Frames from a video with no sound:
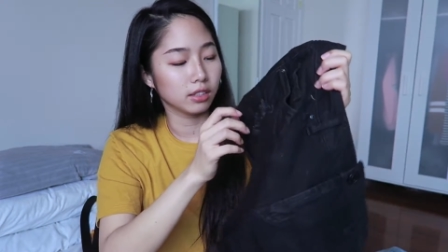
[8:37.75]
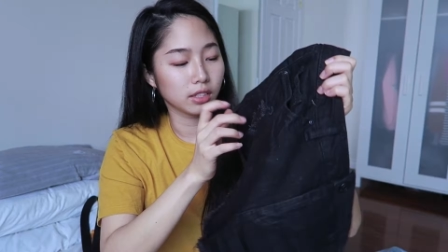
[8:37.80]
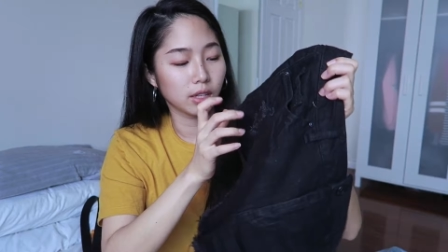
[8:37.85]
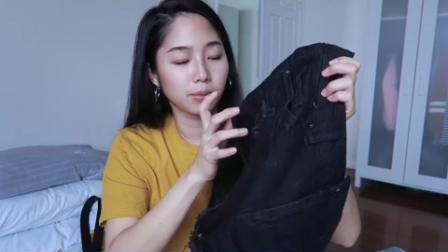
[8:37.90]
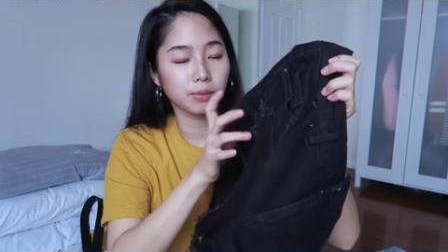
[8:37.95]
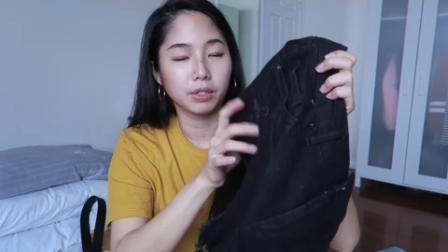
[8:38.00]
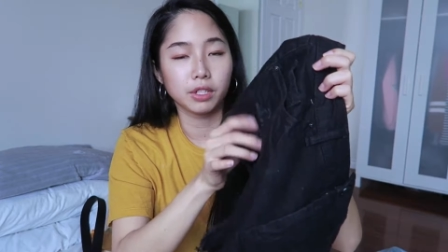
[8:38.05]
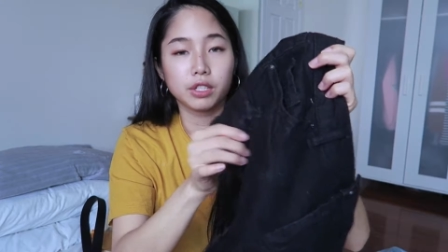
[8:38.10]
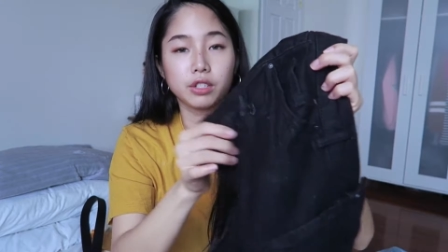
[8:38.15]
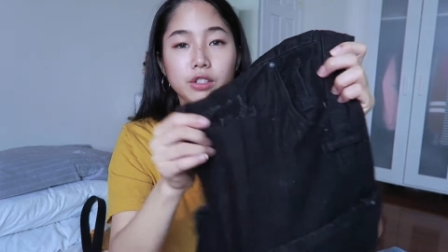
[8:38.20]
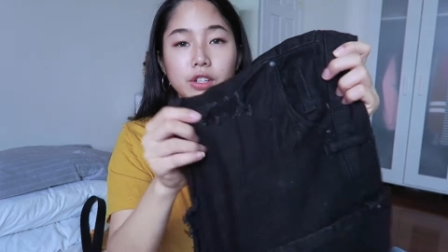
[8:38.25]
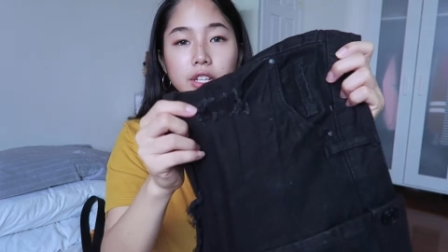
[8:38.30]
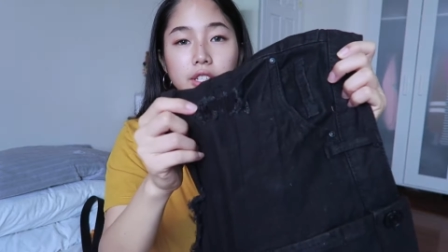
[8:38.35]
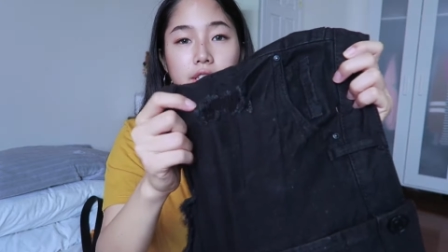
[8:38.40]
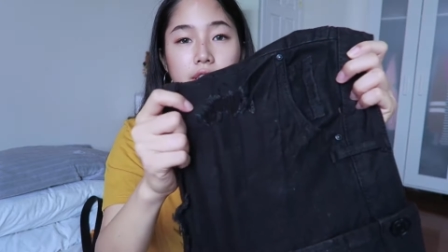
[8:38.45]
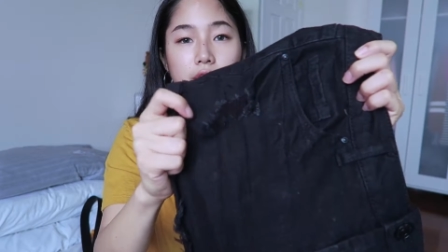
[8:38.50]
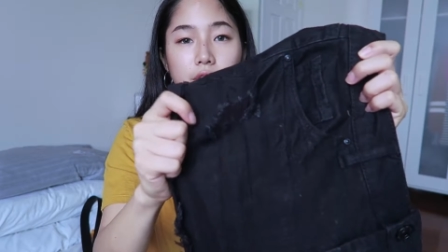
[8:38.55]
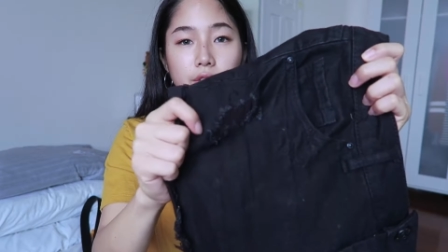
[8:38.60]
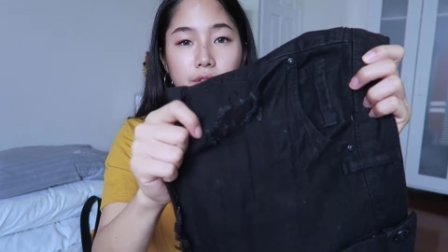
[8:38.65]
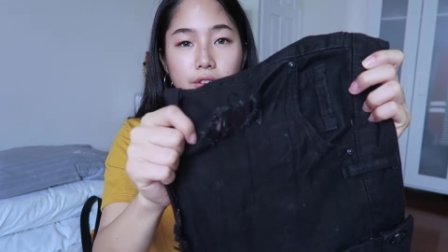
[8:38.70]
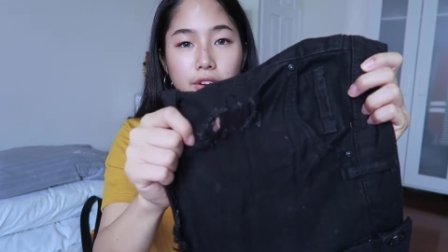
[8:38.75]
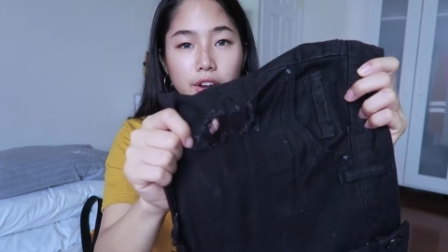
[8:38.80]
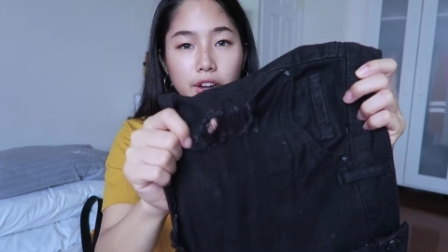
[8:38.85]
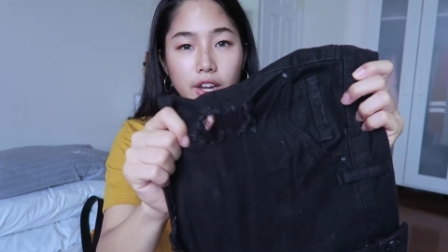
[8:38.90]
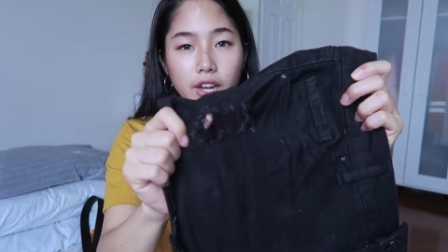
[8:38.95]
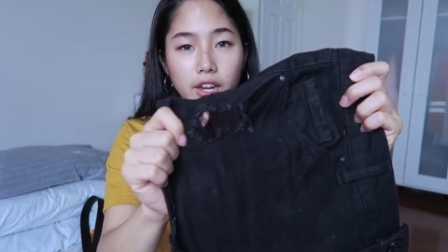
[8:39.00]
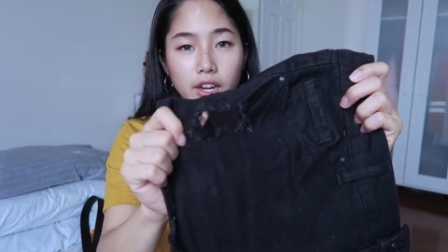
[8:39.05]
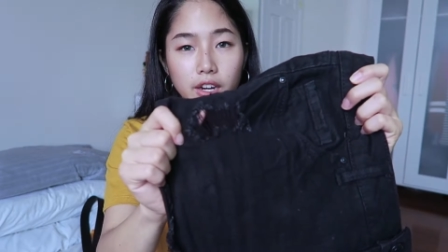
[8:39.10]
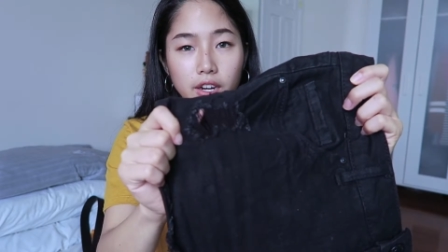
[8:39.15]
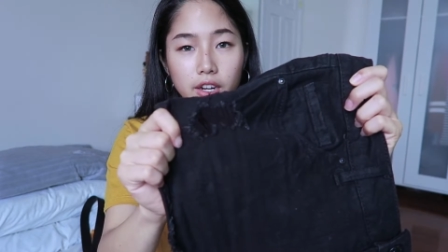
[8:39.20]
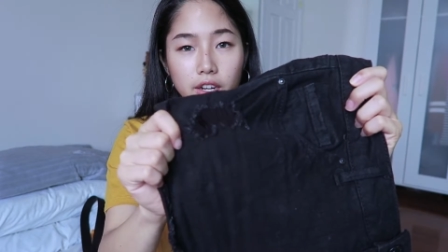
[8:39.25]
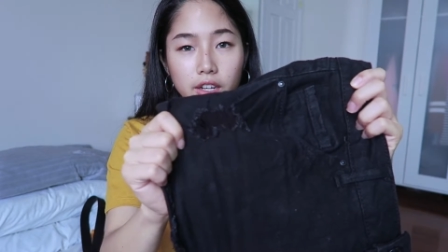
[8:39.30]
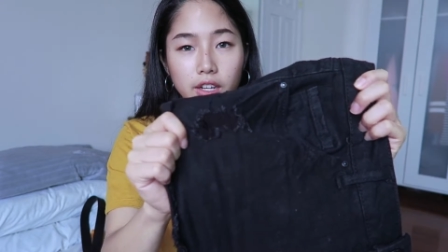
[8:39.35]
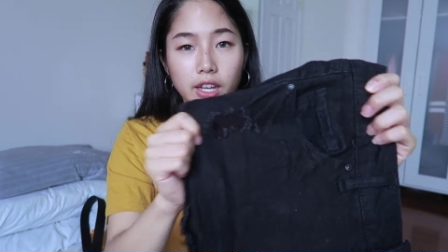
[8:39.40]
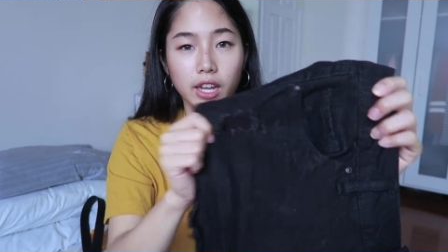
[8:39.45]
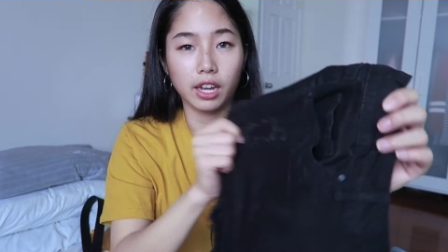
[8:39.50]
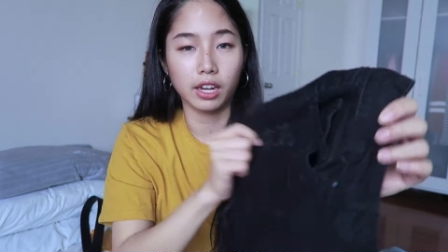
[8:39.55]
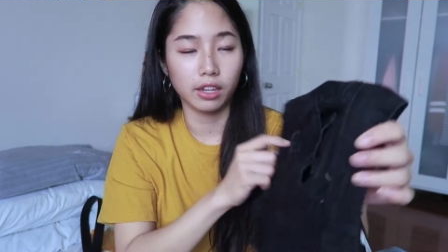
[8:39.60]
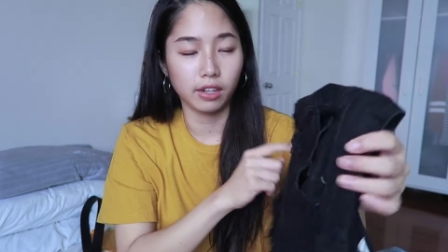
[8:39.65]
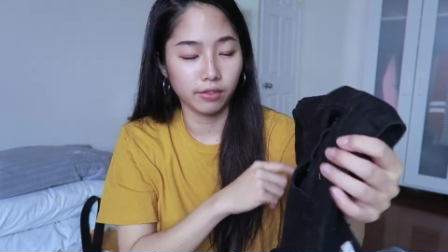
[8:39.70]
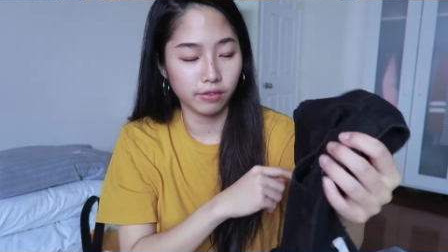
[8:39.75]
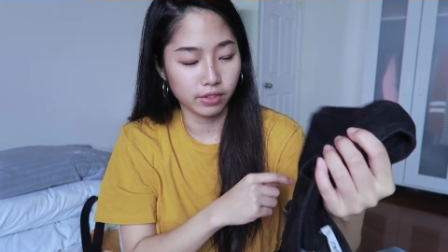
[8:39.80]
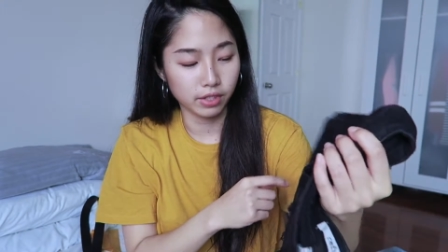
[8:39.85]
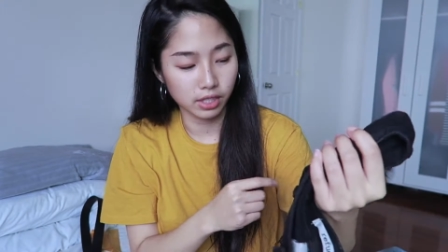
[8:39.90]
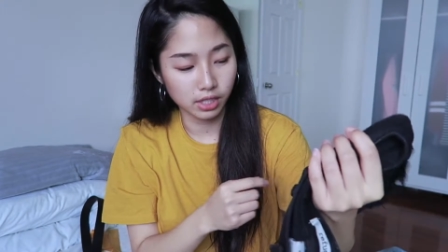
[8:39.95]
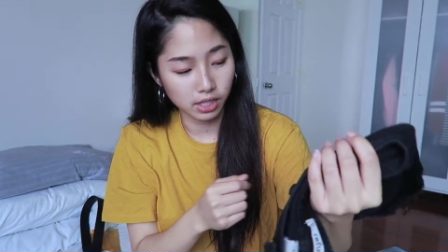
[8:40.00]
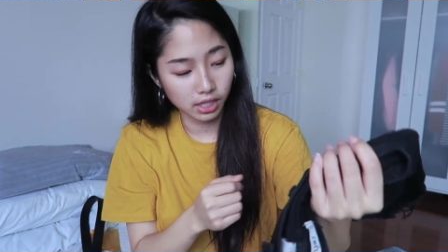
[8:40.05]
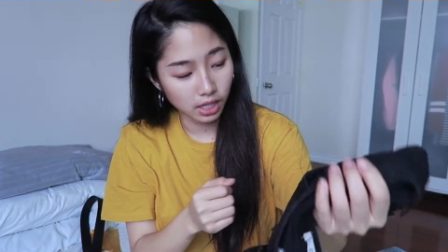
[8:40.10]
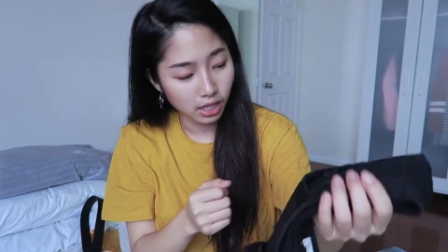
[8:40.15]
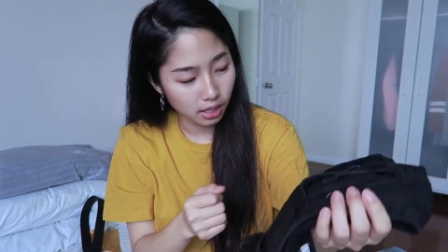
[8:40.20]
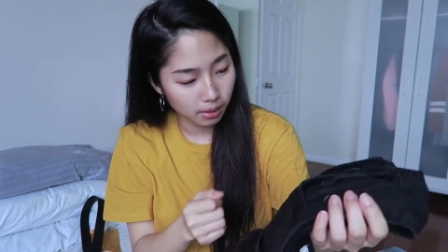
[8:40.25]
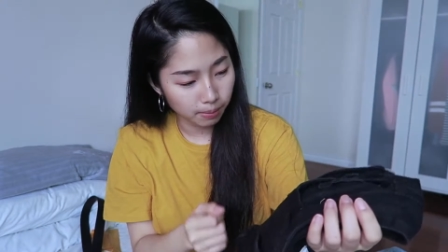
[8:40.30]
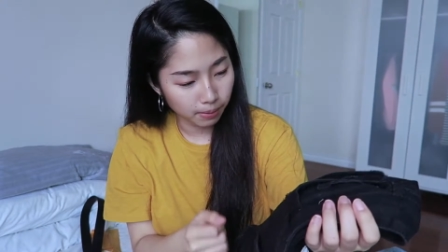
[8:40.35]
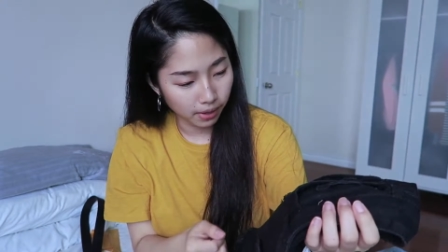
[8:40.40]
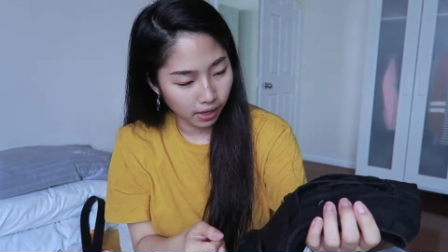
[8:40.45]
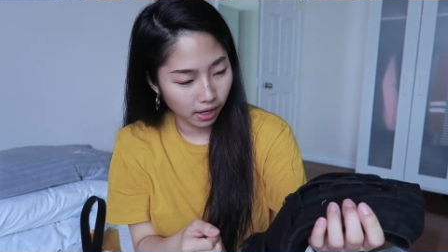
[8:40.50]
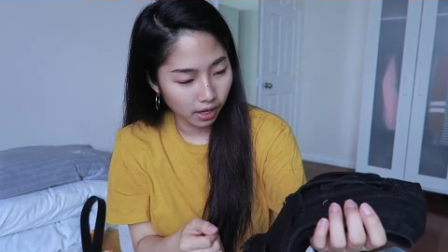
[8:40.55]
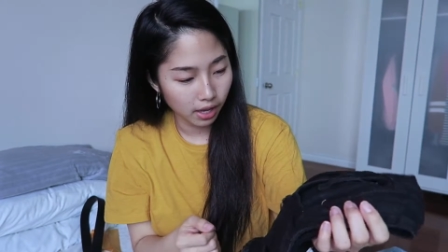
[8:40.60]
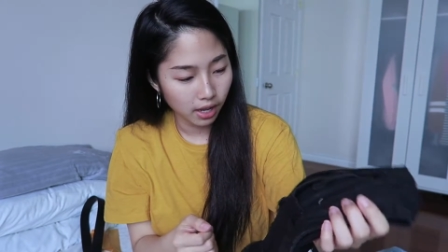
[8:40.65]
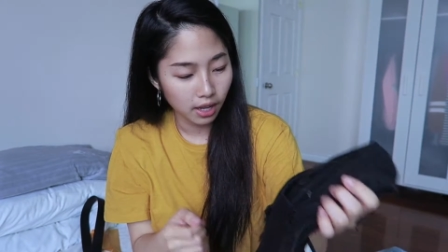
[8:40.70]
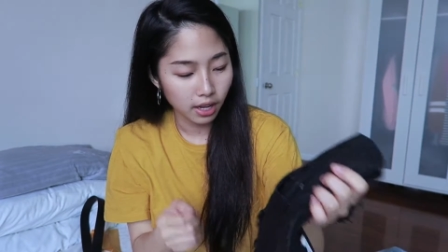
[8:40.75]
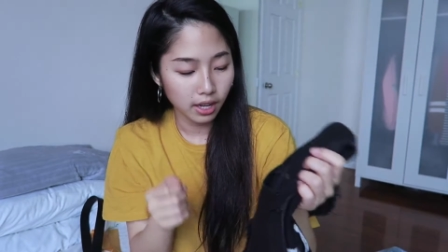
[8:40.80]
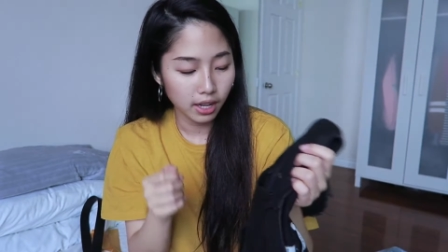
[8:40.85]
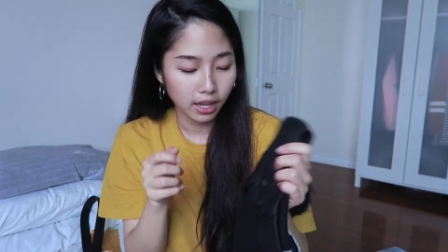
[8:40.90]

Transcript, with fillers: some distressing over here, can't even see, but